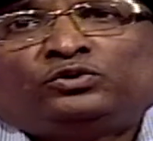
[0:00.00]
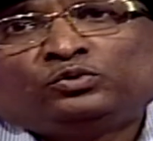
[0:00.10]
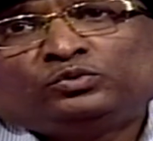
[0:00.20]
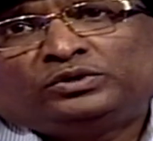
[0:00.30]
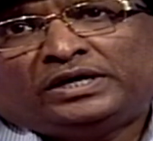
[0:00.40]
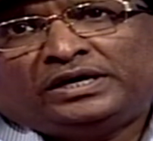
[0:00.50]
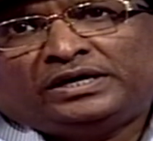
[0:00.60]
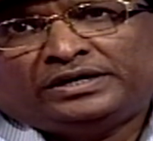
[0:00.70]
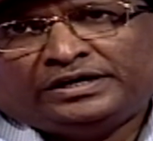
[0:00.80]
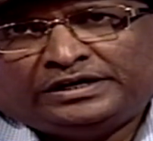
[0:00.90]
to the
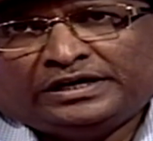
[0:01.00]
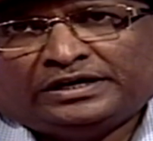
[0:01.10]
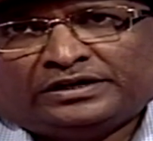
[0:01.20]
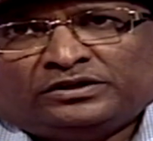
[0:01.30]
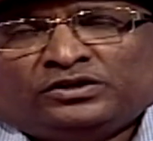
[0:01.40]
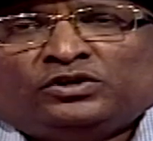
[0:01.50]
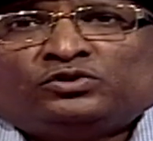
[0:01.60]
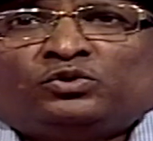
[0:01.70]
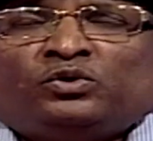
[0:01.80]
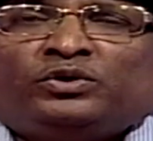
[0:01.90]
retailer.
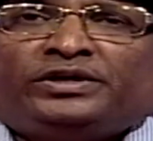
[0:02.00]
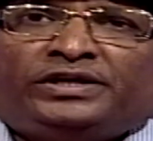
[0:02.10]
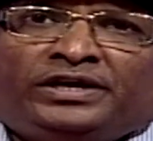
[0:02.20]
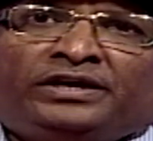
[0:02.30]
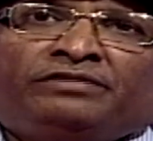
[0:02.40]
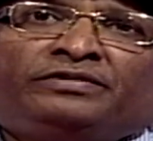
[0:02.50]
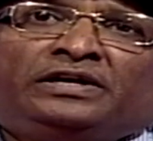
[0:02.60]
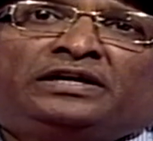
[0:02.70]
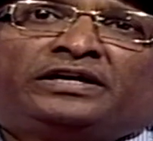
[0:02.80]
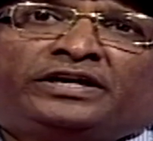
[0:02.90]
So he
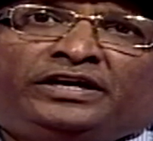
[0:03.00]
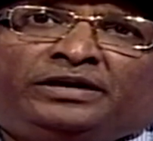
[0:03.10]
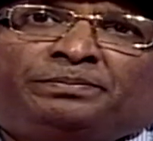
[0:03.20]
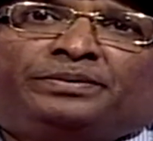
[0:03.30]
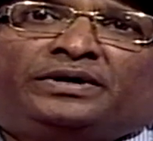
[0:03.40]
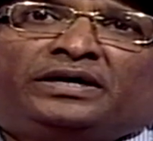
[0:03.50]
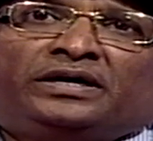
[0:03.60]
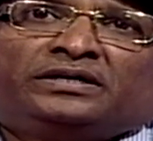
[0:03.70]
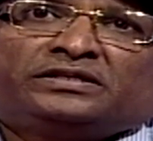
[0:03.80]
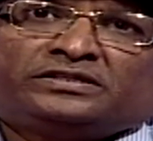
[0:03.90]
will keep
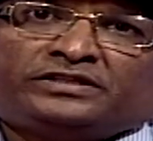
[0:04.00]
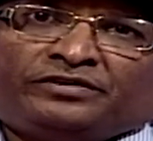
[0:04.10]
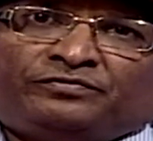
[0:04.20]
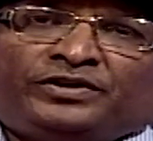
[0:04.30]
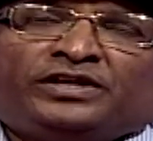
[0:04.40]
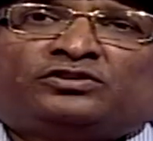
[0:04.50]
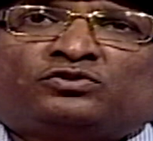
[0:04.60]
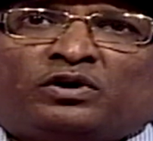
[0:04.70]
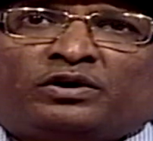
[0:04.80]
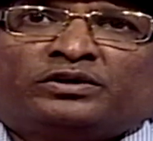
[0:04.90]
a safety
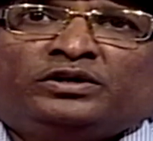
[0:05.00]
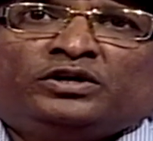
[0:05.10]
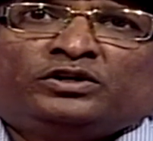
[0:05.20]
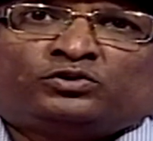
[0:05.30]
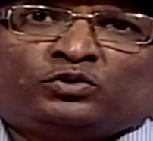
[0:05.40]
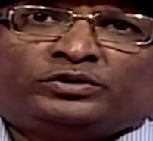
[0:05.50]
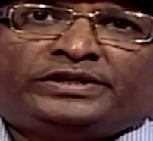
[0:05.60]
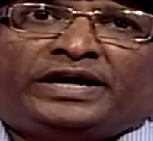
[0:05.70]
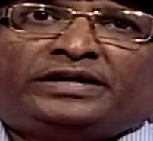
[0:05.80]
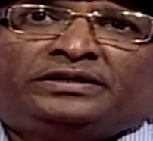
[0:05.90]
stock so
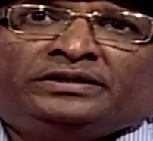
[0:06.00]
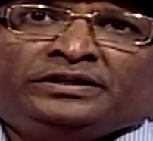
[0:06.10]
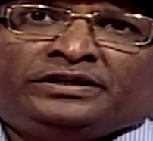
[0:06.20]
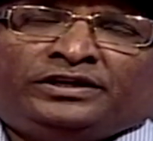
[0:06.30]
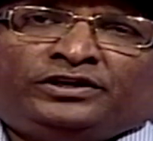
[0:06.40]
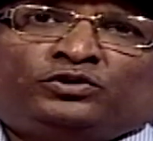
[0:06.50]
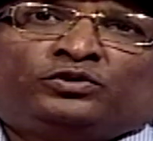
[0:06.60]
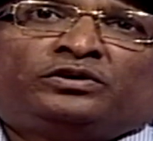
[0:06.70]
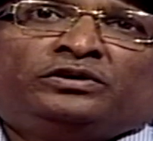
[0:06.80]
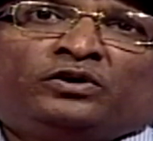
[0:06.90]
that he
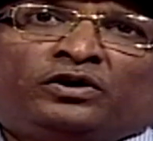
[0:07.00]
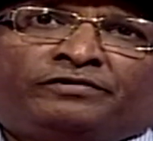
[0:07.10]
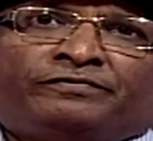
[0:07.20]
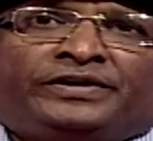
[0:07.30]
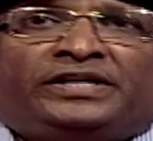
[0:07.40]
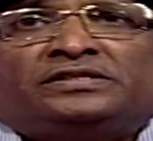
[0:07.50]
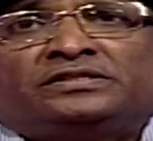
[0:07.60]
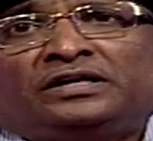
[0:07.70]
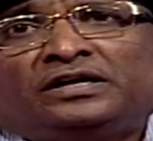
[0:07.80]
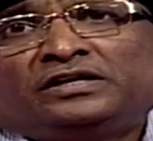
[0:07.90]
should not face
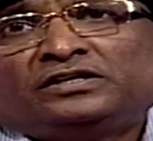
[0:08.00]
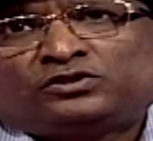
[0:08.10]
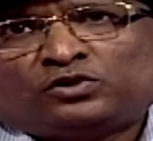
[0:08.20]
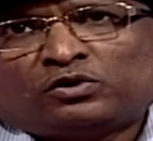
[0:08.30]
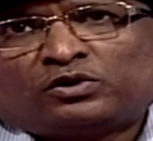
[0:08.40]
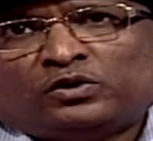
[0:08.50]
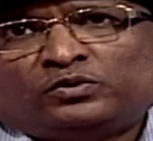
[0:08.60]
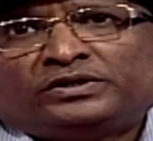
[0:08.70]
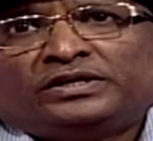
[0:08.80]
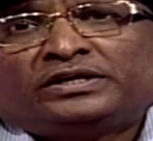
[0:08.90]
the stock
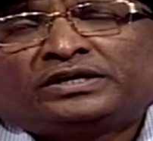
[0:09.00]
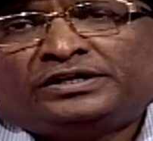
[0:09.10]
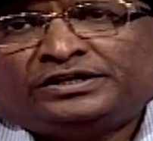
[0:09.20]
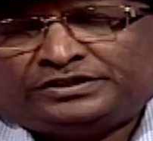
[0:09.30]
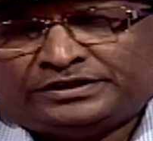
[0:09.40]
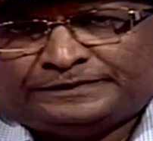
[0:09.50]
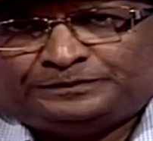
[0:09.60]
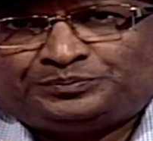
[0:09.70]
out condition.